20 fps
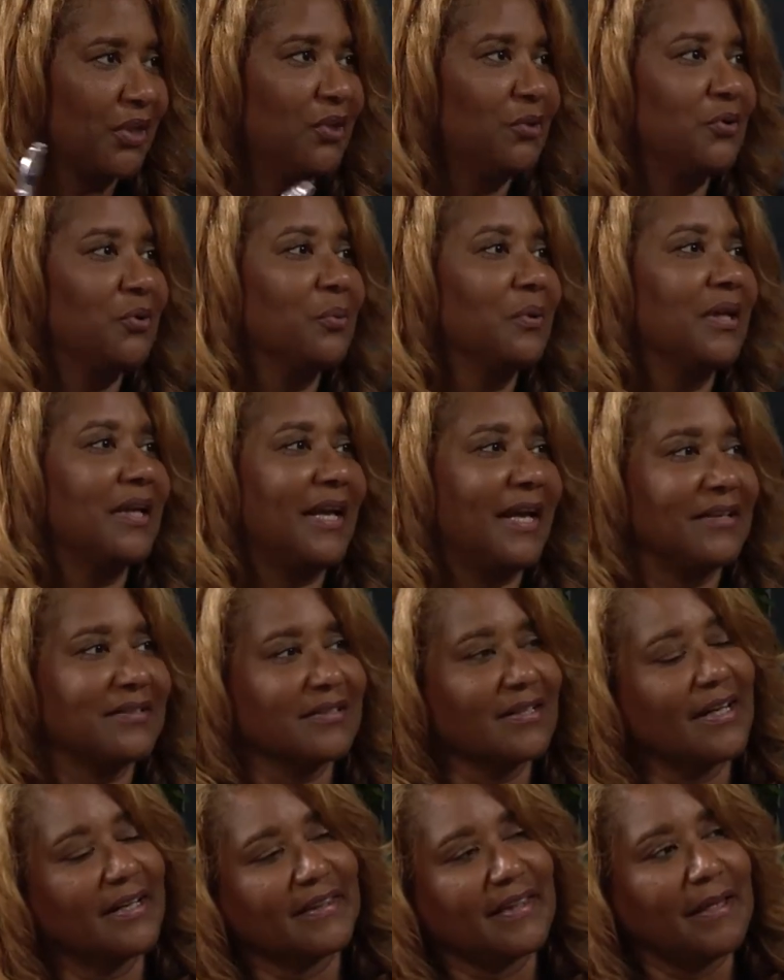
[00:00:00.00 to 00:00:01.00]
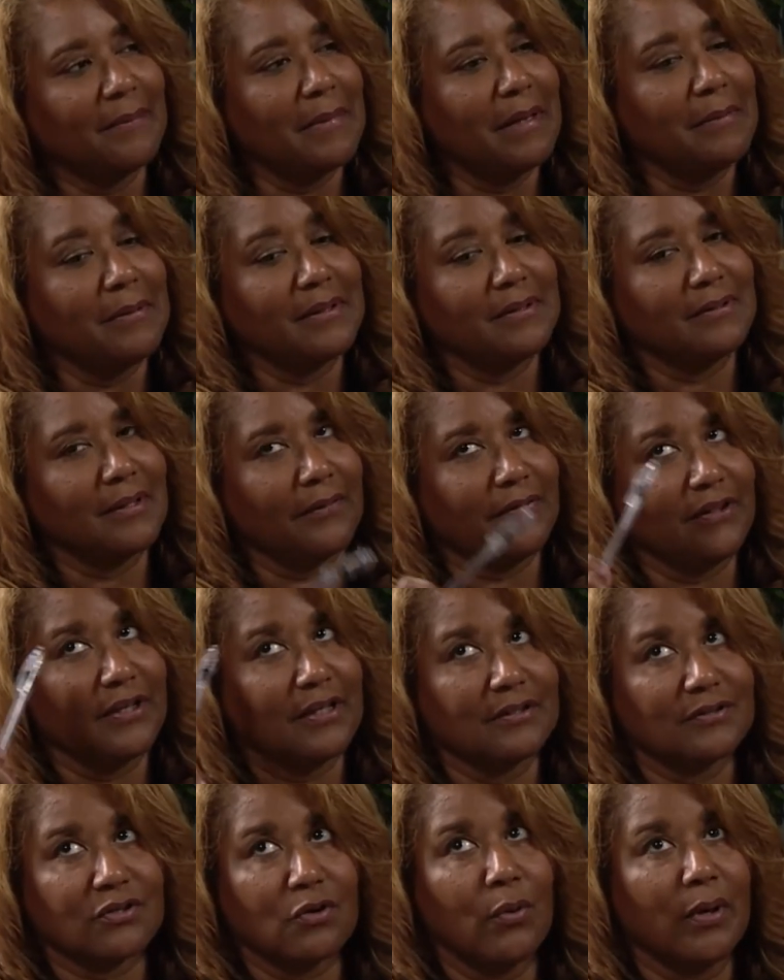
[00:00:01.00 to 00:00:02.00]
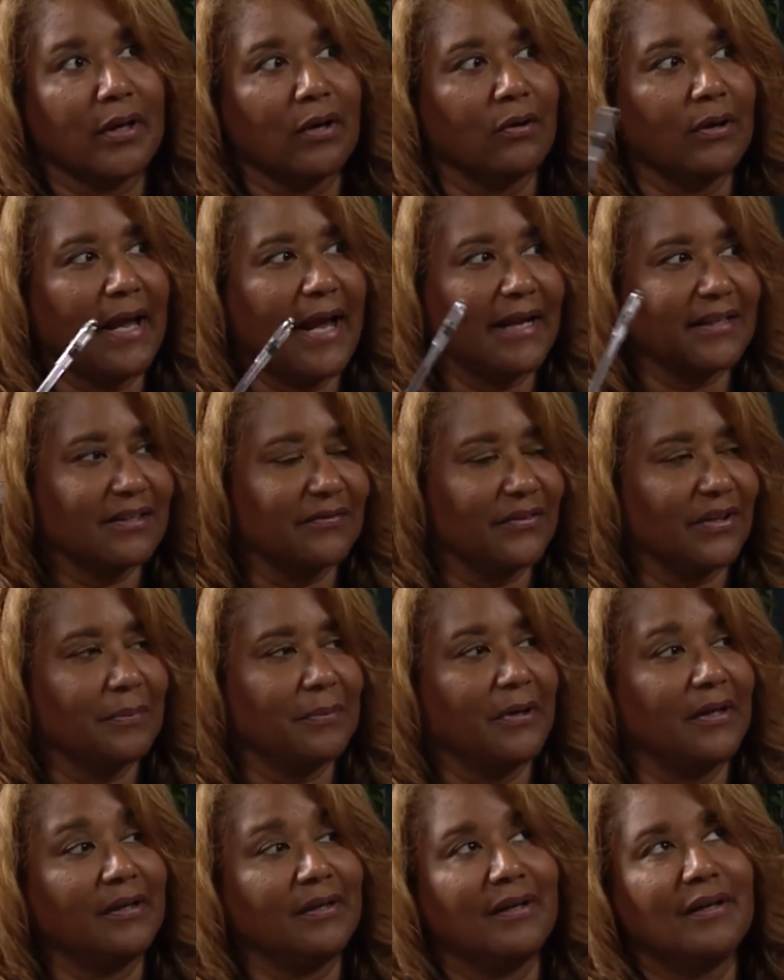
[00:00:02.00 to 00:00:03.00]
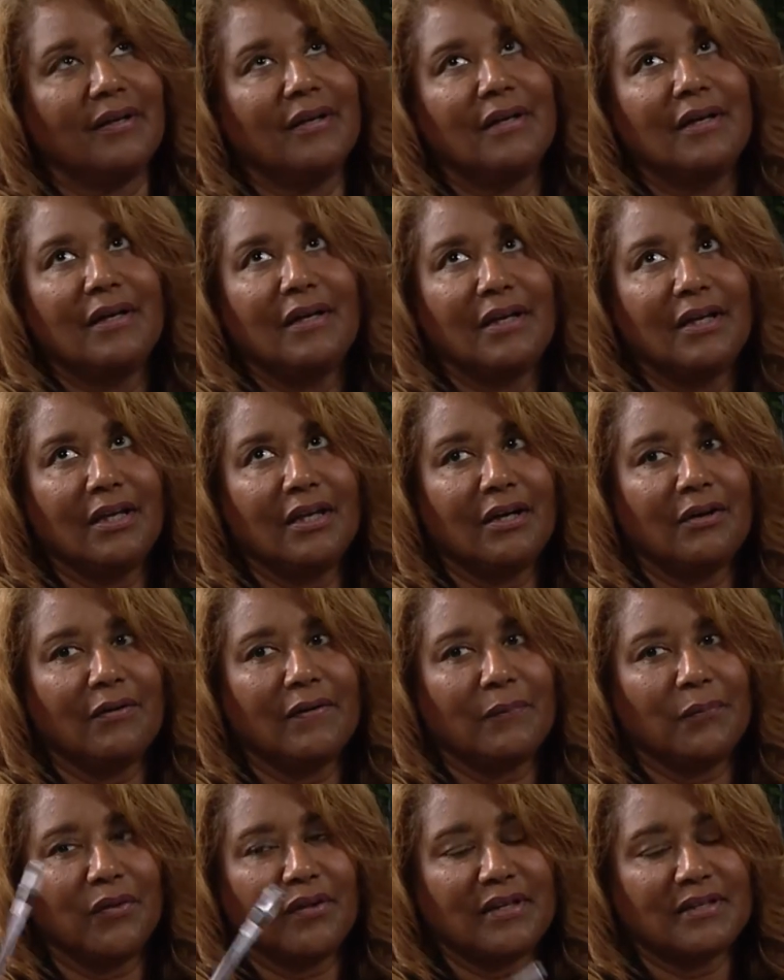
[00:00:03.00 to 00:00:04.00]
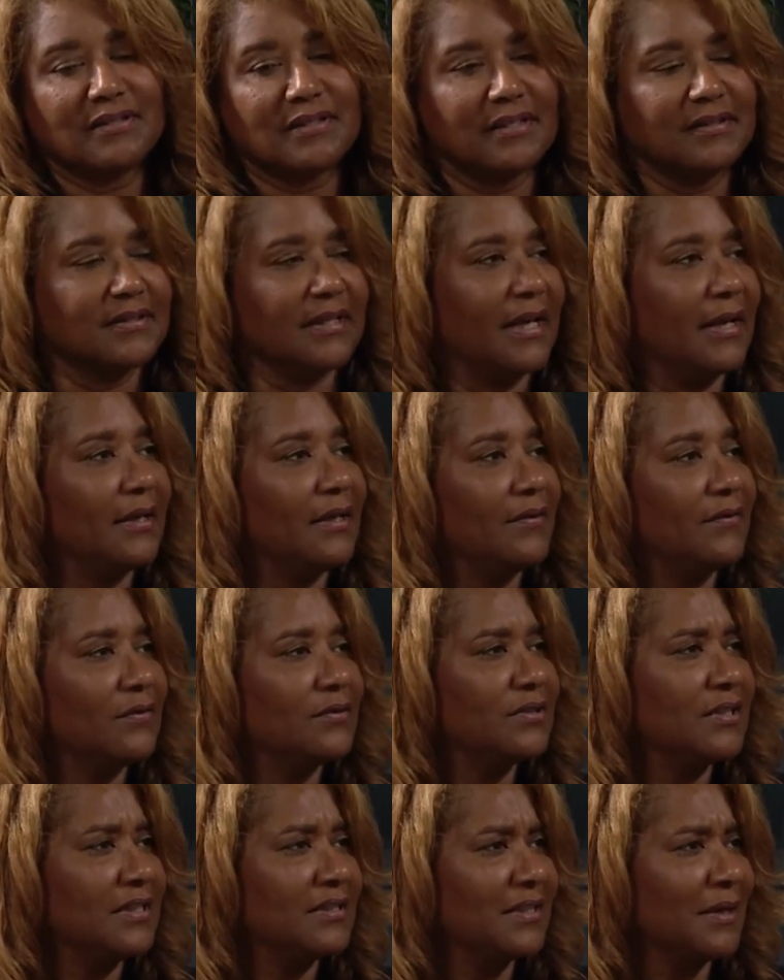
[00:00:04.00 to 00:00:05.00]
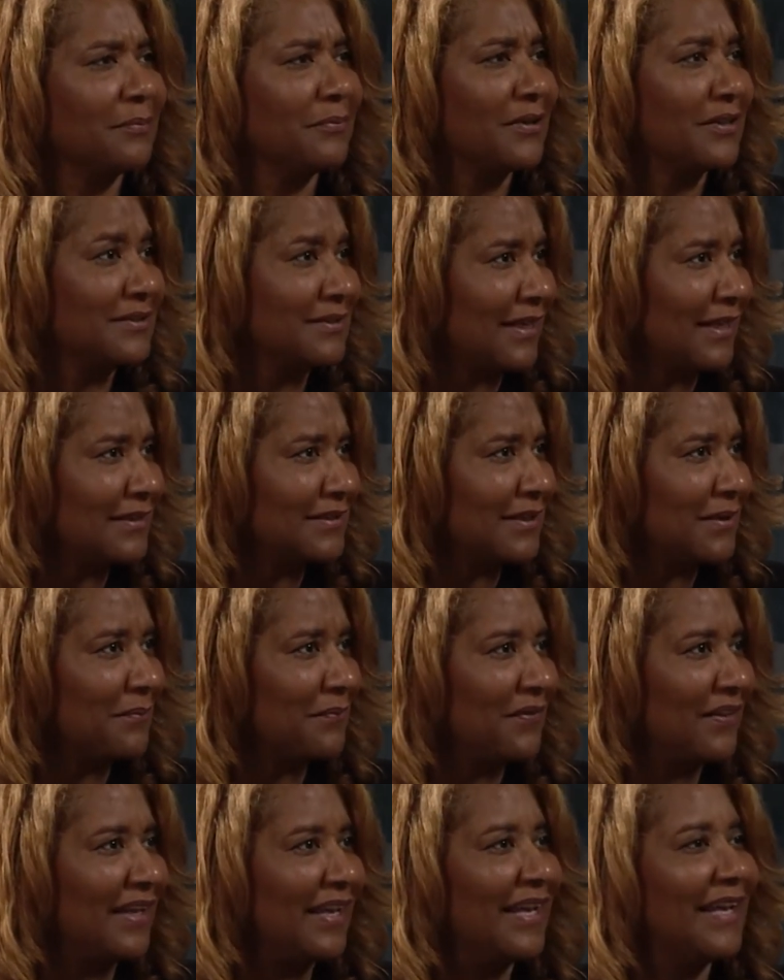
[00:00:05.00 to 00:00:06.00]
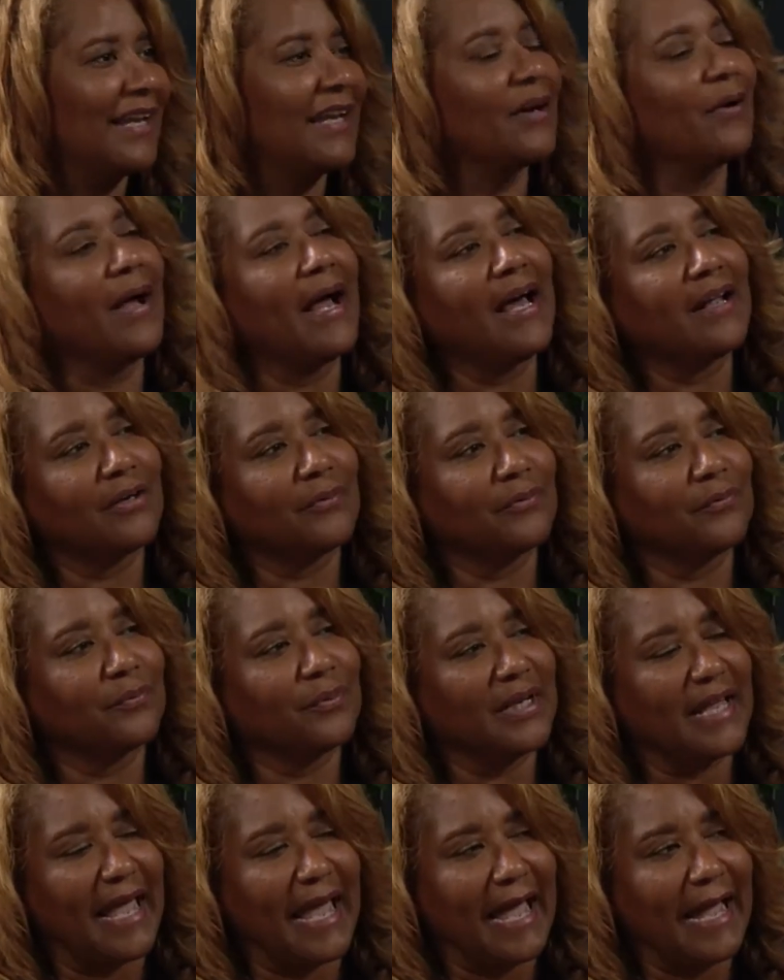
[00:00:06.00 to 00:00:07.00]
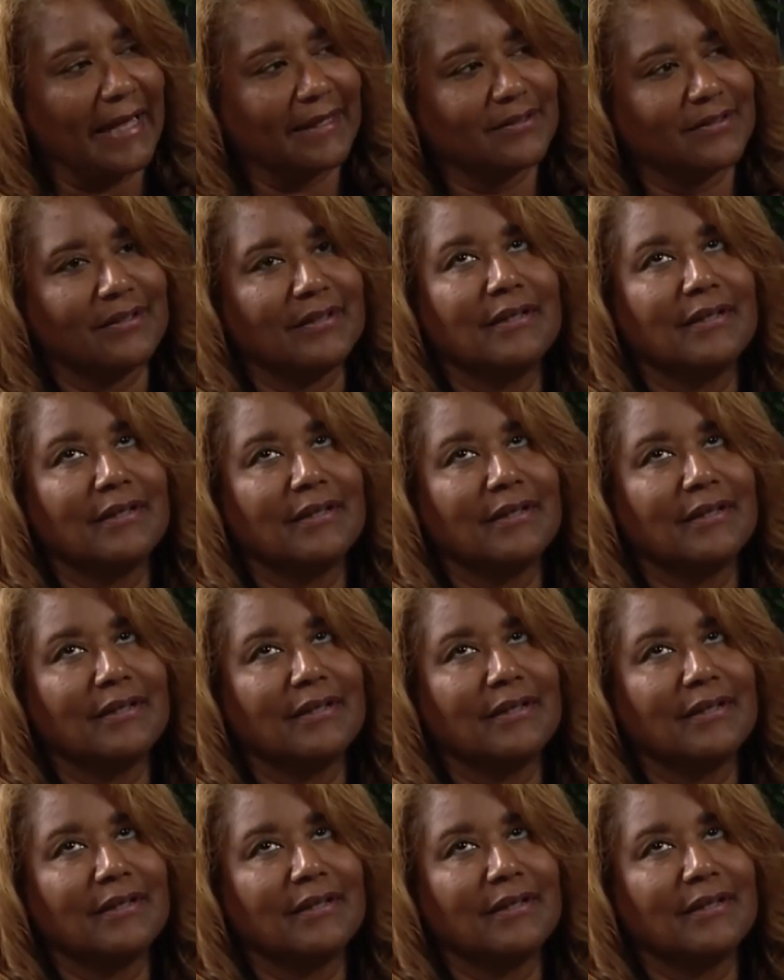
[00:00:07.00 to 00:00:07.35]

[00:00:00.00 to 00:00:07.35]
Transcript: do you do in a case like that? Maybe nothing is going on actively, but you know, as they say, see something, say something. Absolutely. You know how to react.